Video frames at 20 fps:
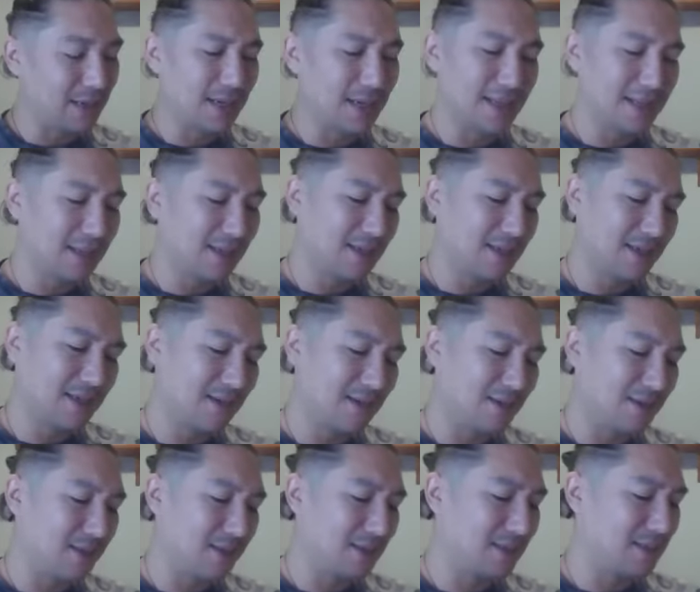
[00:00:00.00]
I think,
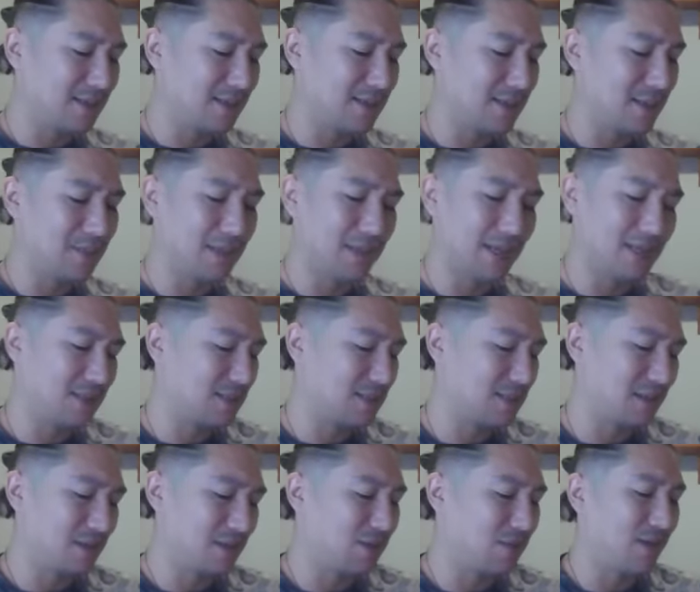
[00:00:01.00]
in some cases
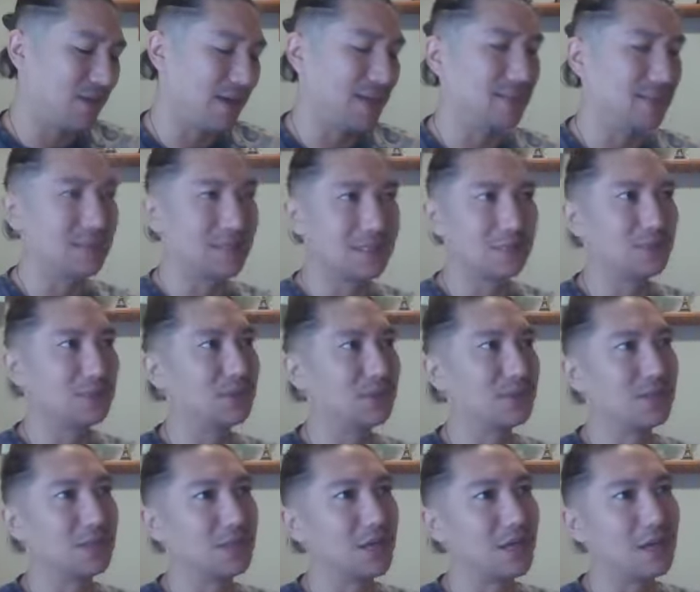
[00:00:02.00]
though, it's fine to just
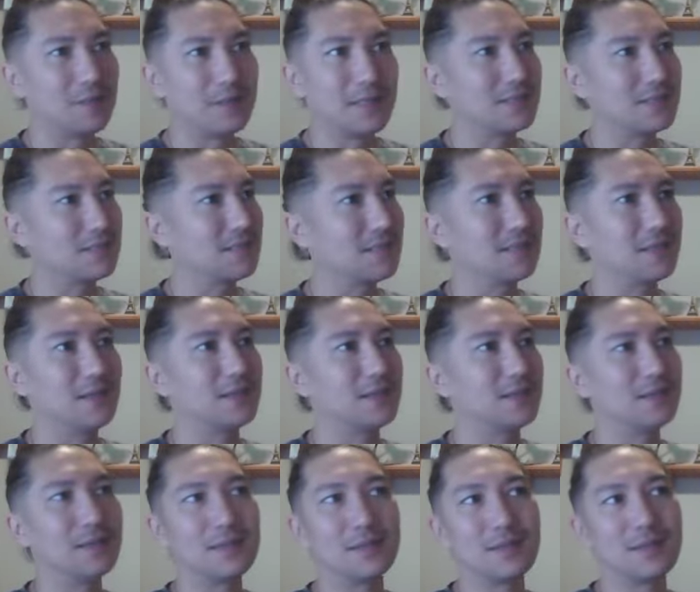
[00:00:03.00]
put the comment, and
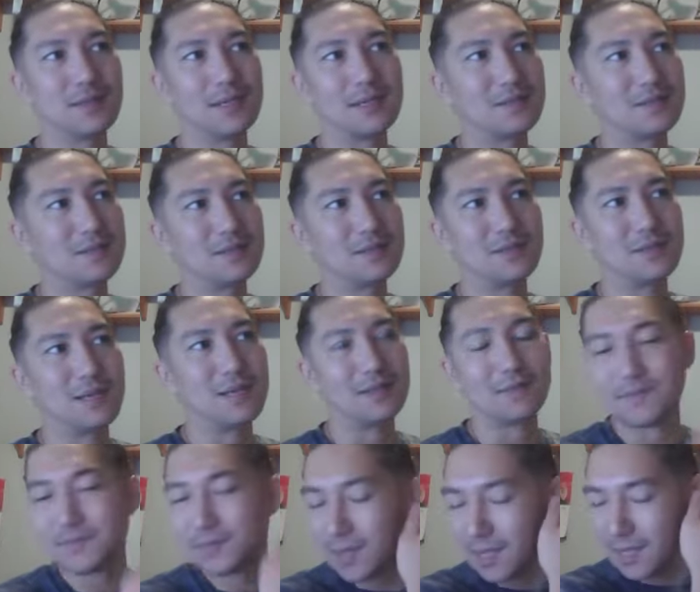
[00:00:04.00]
in other cases, right,
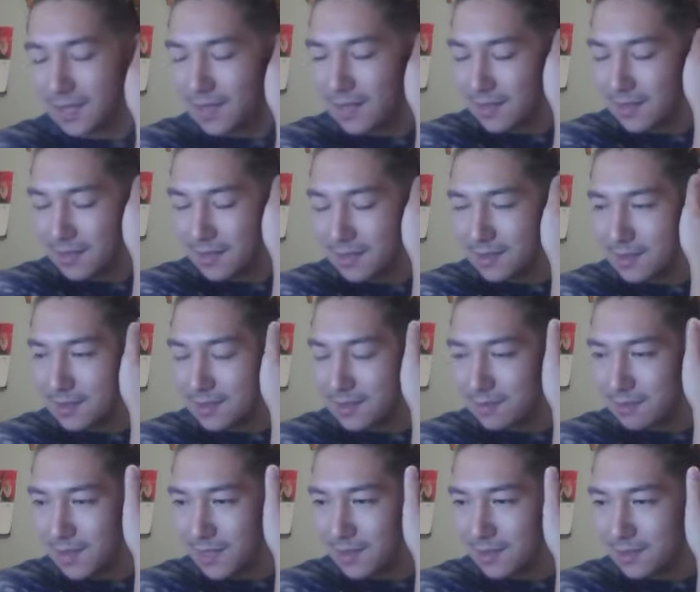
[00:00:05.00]
it's
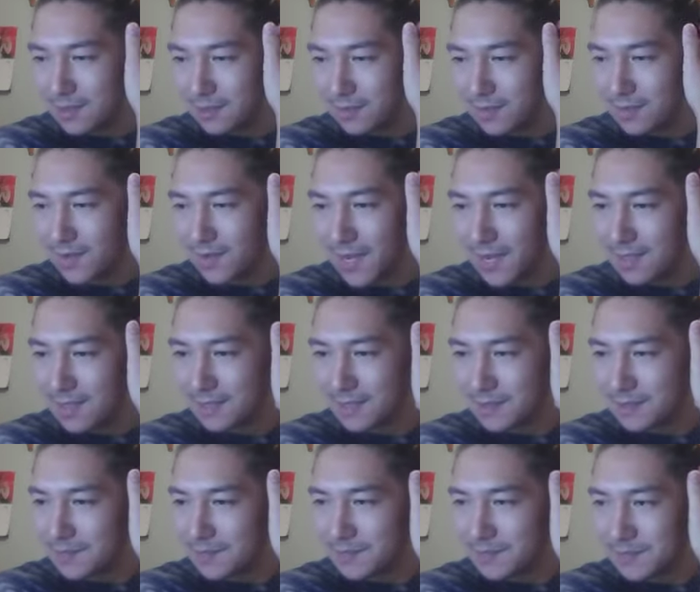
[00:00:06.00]
better to
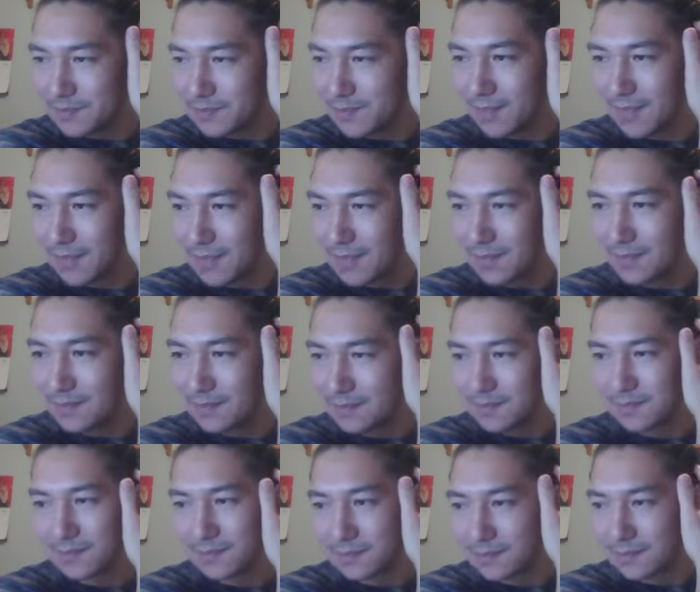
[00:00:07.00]
refactor. Um,
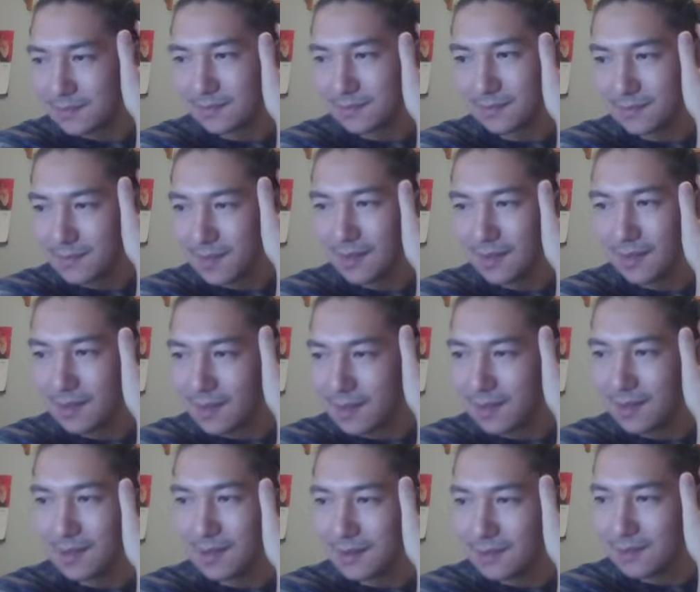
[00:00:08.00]

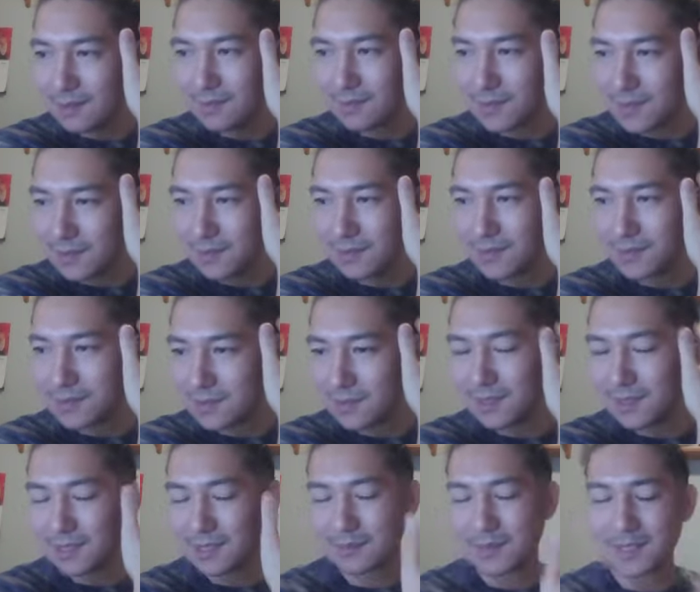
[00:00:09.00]
what did you
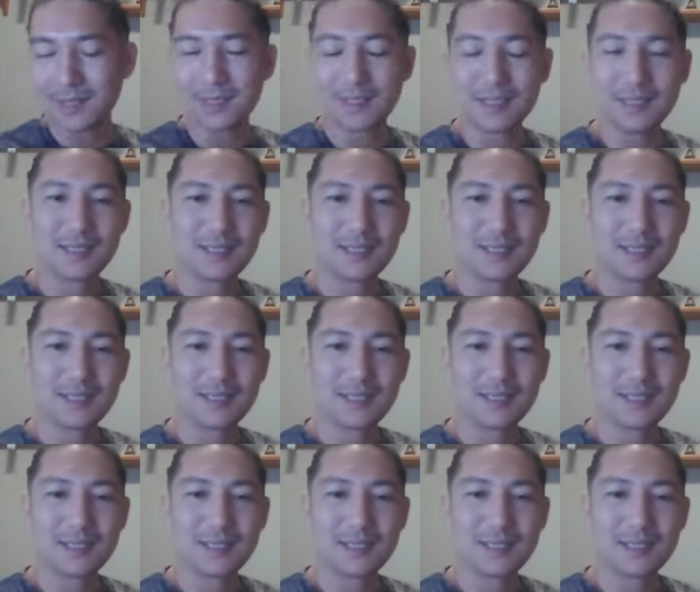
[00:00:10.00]
think about it?